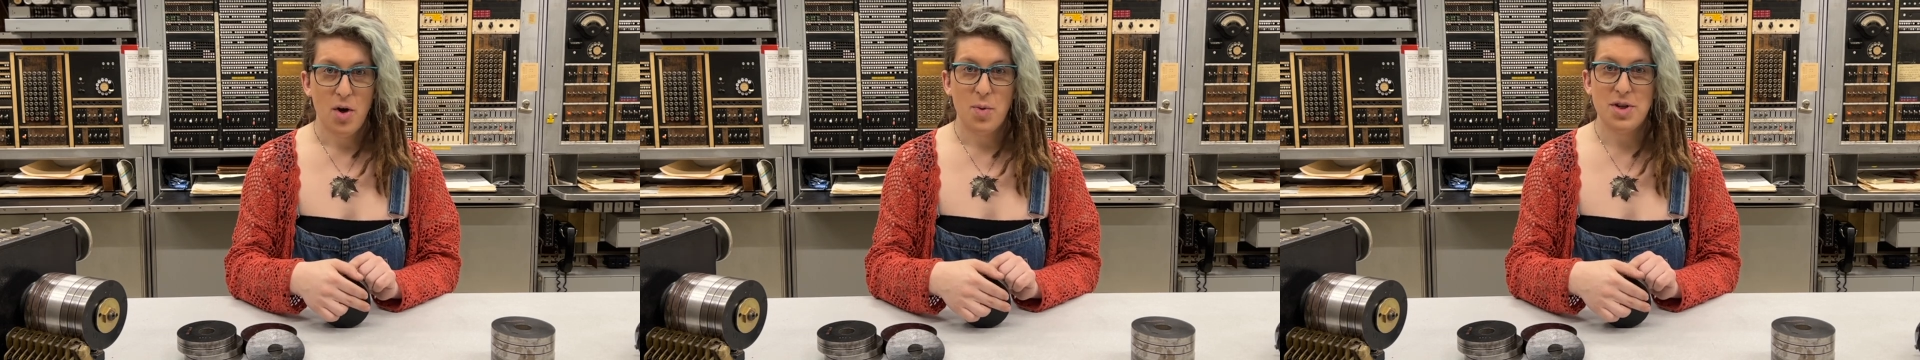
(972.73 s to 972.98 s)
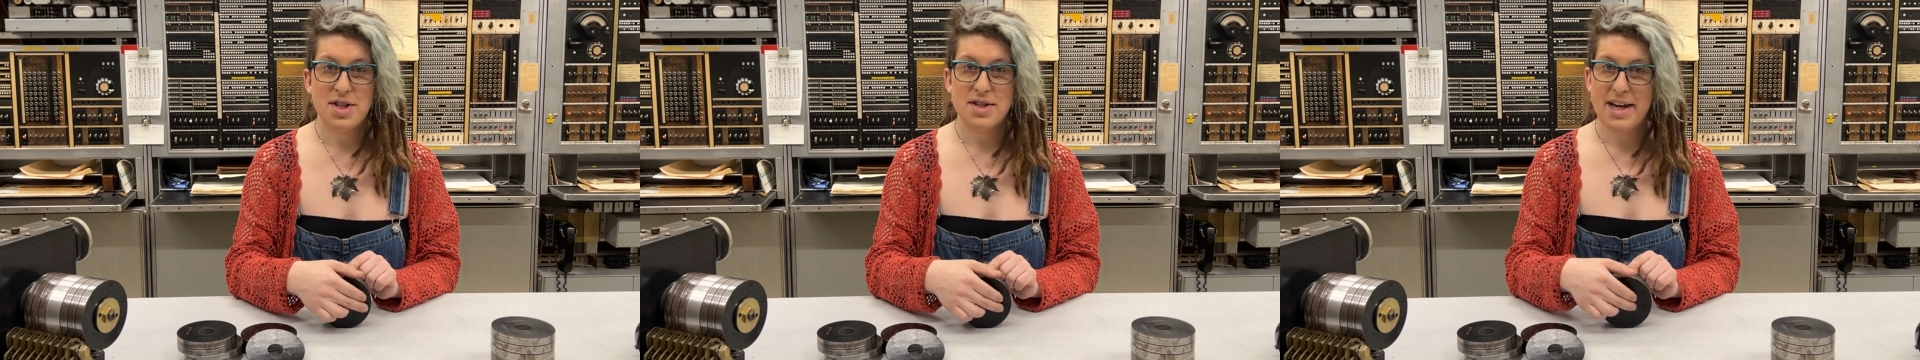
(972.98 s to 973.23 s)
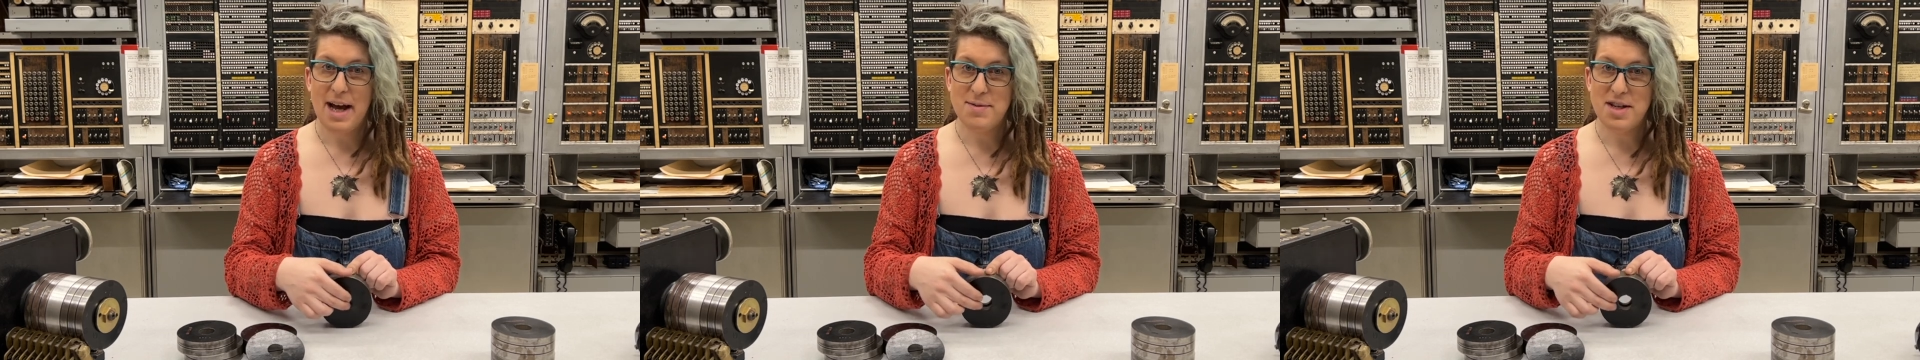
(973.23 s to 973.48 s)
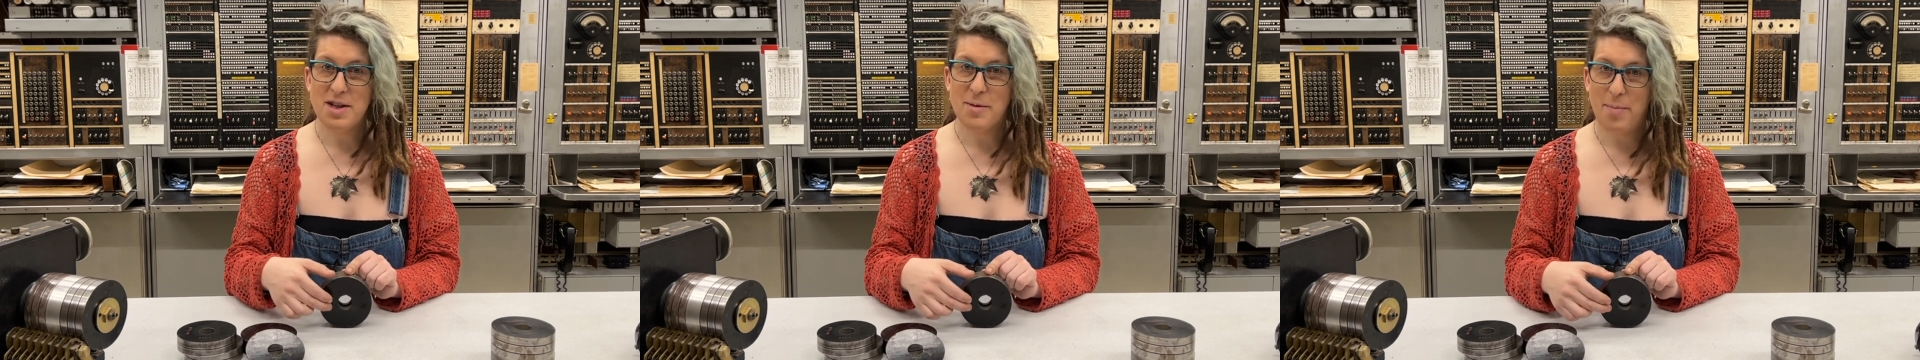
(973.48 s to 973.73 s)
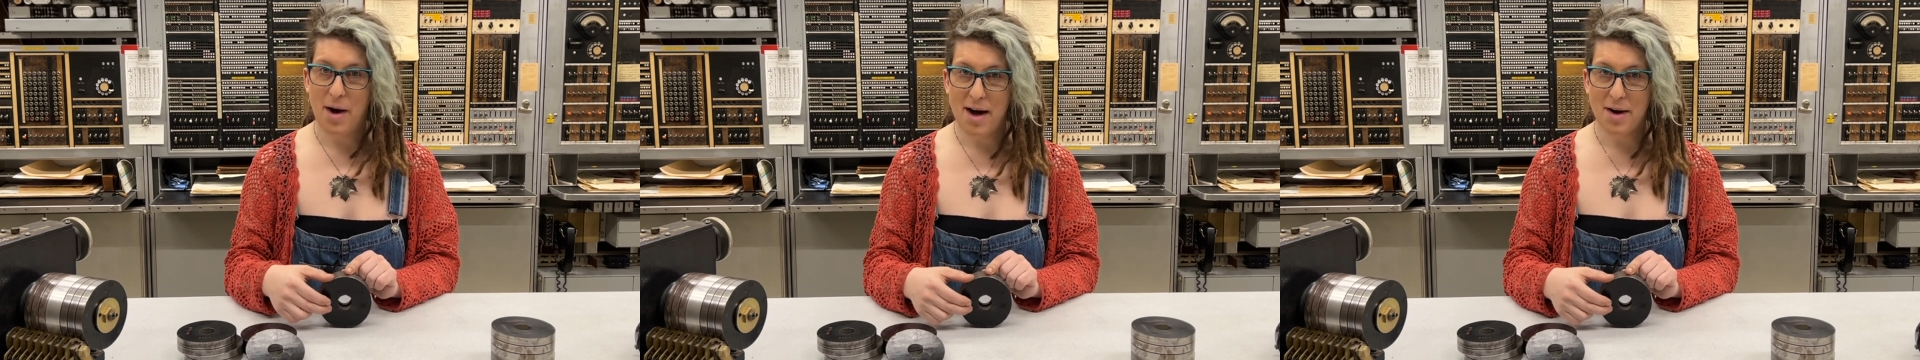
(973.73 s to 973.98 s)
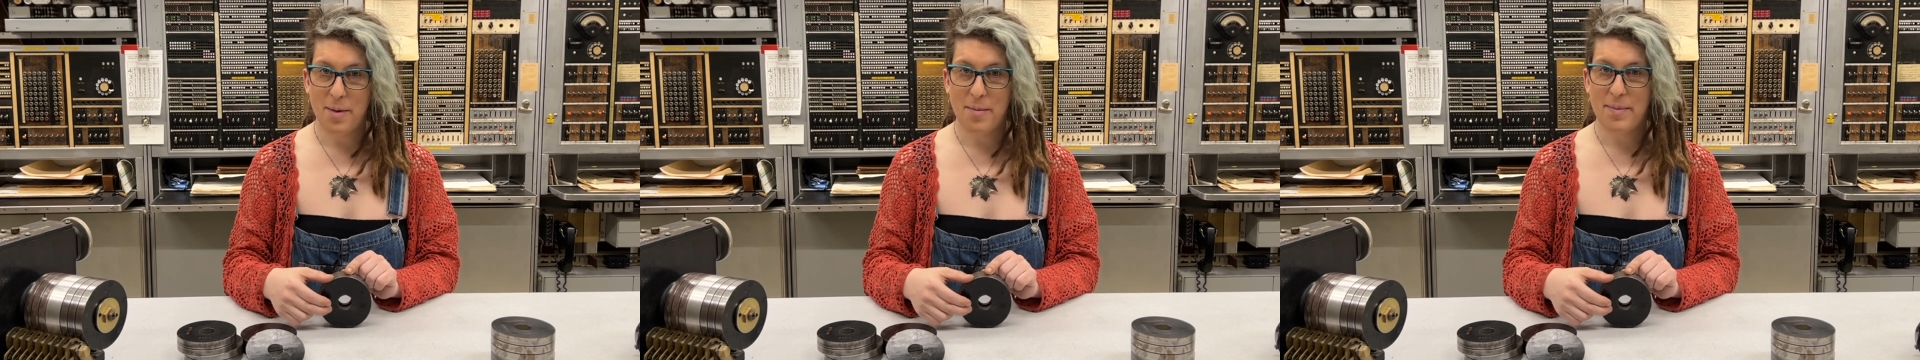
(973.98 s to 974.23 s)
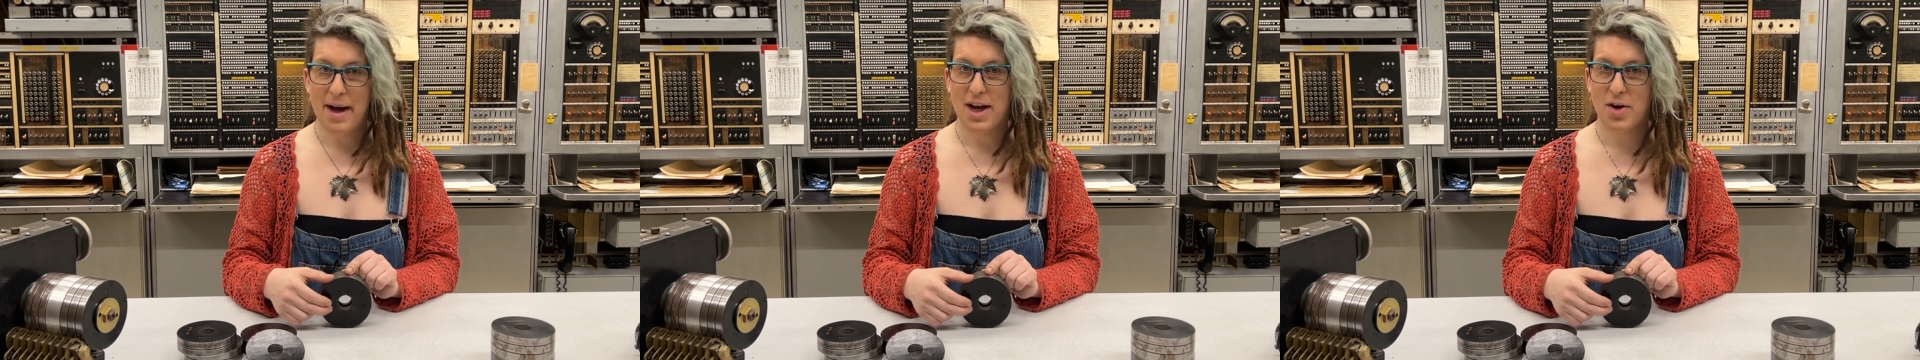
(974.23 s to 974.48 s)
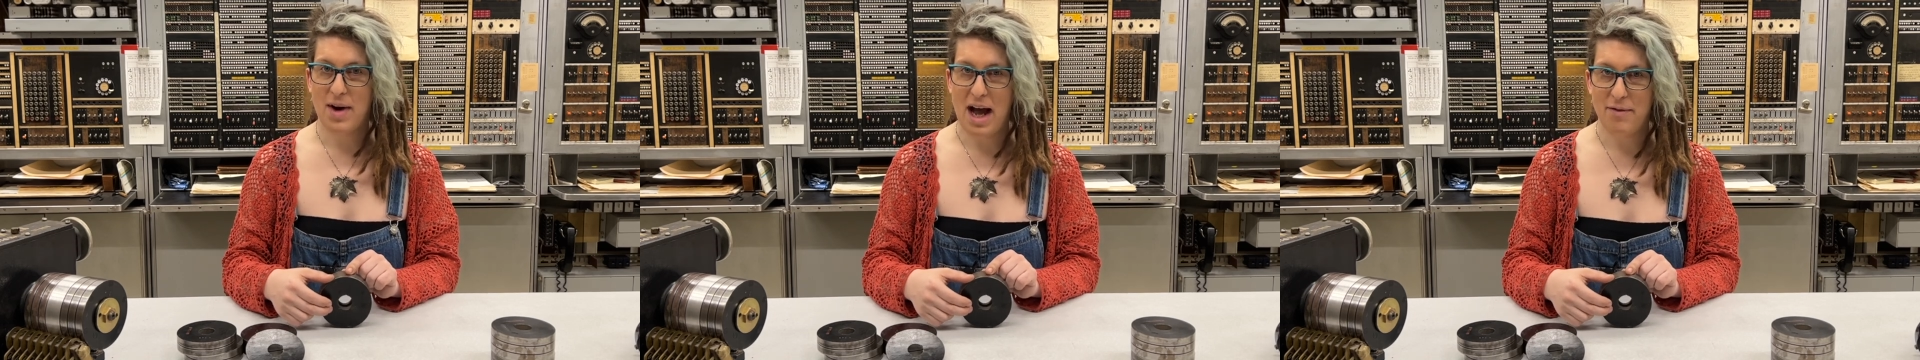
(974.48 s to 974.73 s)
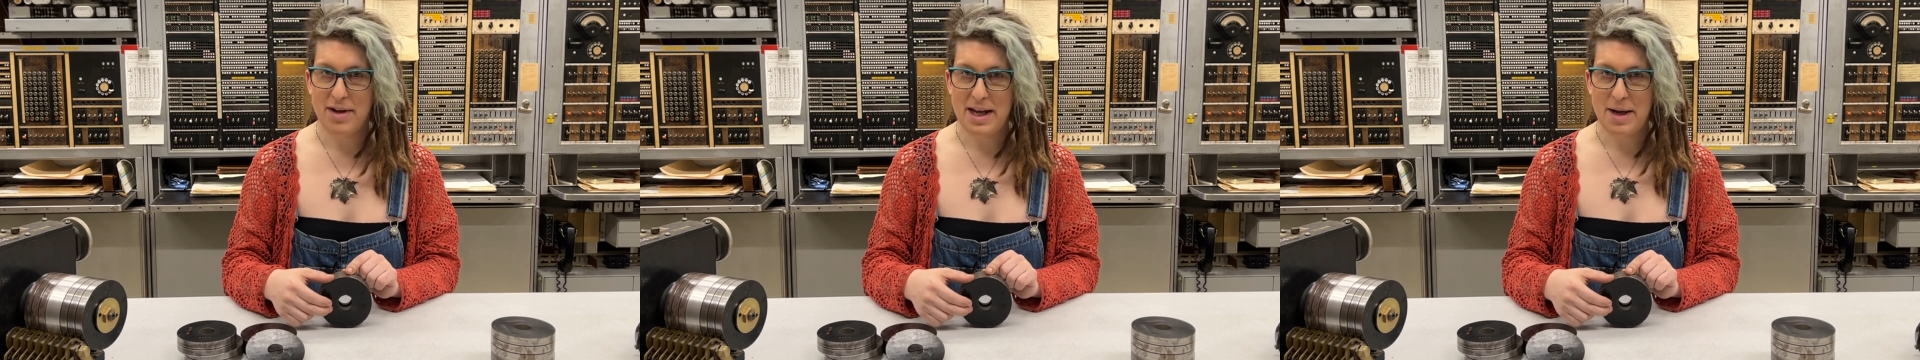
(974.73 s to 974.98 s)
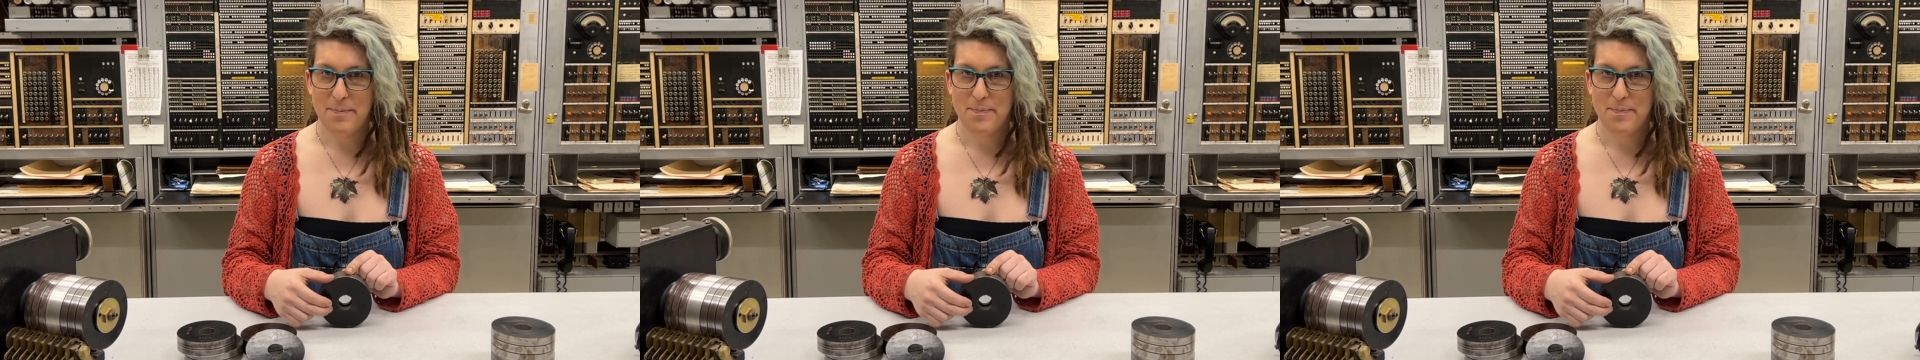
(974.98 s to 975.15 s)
which is kept at the bottom by gravity.